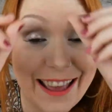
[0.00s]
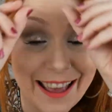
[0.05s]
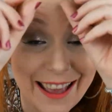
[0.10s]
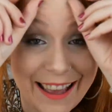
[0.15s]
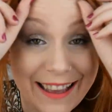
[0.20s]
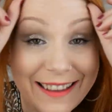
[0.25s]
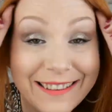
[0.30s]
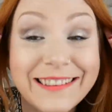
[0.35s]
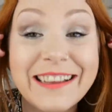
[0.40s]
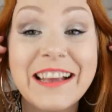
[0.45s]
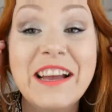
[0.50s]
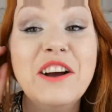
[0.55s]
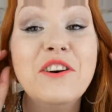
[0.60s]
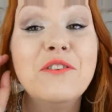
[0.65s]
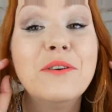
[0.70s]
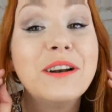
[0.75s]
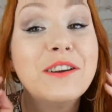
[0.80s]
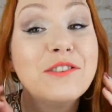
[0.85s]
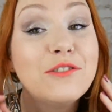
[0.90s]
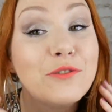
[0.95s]
this,
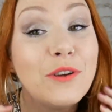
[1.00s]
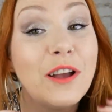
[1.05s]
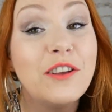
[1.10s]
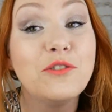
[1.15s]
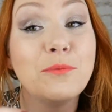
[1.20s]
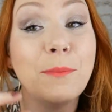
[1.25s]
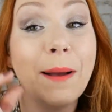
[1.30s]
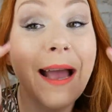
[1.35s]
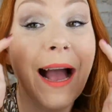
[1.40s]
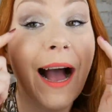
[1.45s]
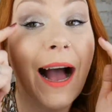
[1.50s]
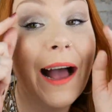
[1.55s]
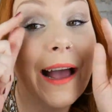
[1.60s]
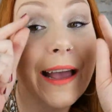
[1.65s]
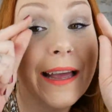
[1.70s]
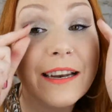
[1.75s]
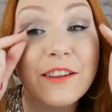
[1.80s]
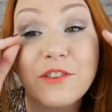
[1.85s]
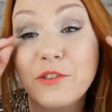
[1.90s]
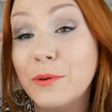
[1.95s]
when I stretch my eye
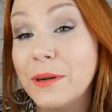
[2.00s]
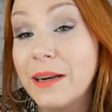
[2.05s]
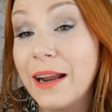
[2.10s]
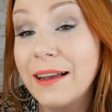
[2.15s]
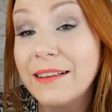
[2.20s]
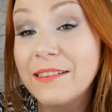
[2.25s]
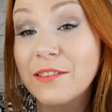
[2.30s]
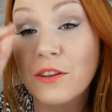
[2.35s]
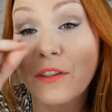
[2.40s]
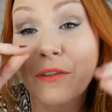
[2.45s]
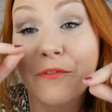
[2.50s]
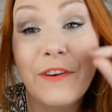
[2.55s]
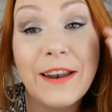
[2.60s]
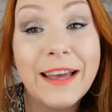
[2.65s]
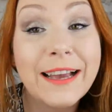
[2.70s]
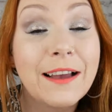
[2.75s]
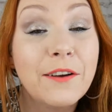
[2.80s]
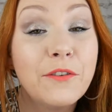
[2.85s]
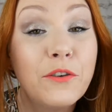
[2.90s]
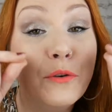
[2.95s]
and I do a nice
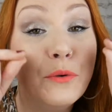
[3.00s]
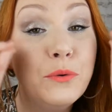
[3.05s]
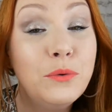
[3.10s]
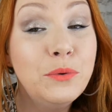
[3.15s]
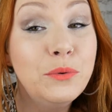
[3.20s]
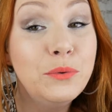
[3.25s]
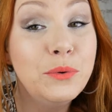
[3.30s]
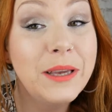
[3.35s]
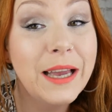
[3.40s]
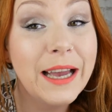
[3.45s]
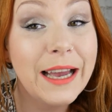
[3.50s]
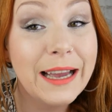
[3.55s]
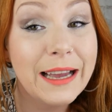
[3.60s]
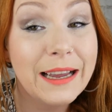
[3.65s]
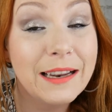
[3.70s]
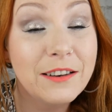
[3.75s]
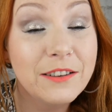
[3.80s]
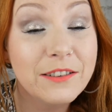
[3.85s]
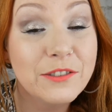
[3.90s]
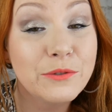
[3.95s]
flick, I thought, ooh
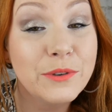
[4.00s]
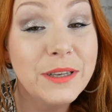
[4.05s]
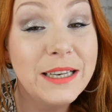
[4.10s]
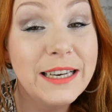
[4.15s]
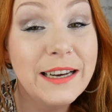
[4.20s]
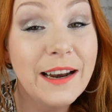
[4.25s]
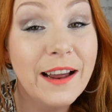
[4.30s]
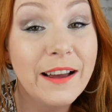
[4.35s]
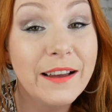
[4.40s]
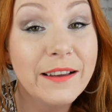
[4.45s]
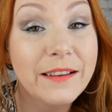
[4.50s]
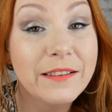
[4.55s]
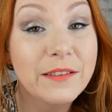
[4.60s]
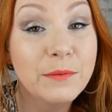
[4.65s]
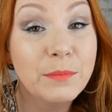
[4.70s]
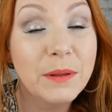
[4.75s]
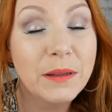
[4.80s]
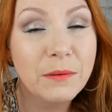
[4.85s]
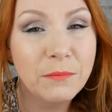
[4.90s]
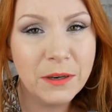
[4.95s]
yeah, it looks really
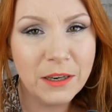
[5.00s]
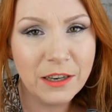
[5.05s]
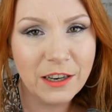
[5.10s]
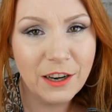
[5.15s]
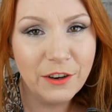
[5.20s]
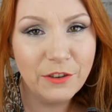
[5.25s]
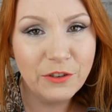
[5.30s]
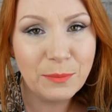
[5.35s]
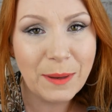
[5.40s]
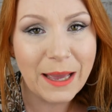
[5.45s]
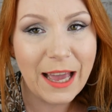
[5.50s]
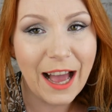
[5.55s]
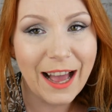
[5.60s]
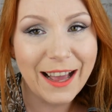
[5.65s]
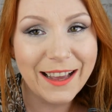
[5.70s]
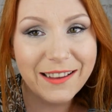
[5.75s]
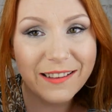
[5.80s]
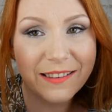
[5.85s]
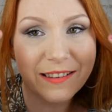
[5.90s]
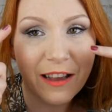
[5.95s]
nice. But then when I close my
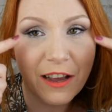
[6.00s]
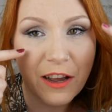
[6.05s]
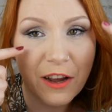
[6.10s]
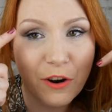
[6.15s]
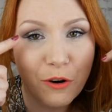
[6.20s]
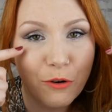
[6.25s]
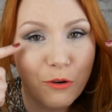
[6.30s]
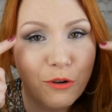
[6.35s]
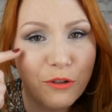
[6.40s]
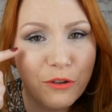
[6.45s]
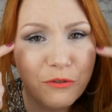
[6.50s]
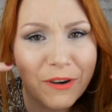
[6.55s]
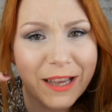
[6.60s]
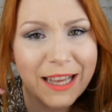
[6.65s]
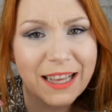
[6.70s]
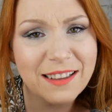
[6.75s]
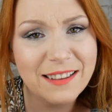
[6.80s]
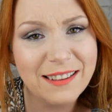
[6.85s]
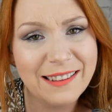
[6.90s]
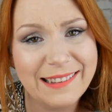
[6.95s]
eyes, all the
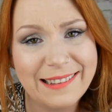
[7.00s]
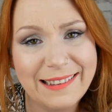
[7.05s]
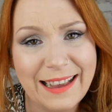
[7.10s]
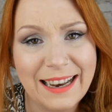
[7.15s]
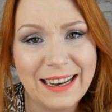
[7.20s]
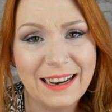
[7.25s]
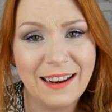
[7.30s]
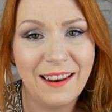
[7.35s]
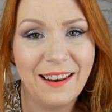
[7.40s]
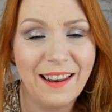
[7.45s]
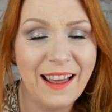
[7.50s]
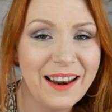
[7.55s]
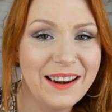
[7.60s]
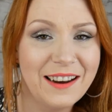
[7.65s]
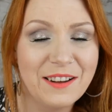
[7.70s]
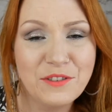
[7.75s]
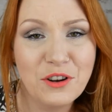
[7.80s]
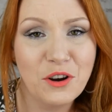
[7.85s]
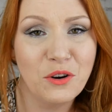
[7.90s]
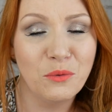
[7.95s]
wrinkles settle
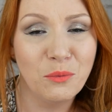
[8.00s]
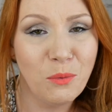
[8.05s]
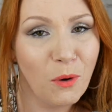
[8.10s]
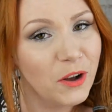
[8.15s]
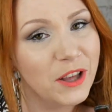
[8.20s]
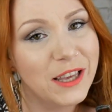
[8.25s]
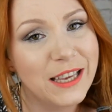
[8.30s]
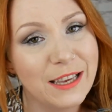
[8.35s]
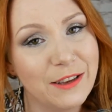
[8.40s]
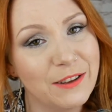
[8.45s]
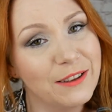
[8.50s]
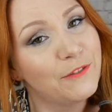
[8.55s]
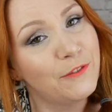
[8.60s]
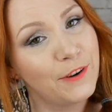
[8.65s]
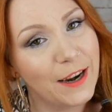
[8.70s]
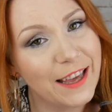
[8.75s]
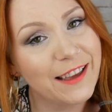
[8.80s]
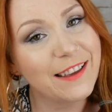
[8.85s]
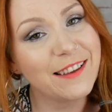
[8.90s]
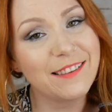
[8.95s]
and I've got a wonky
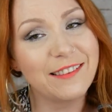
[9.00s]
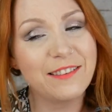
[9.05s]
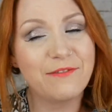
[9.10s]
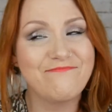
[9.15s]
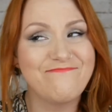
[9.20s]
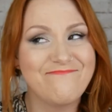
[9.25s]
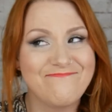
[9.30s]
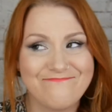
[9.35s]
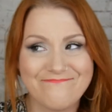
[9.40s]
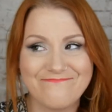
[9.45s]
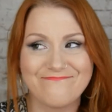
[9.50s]
flicks.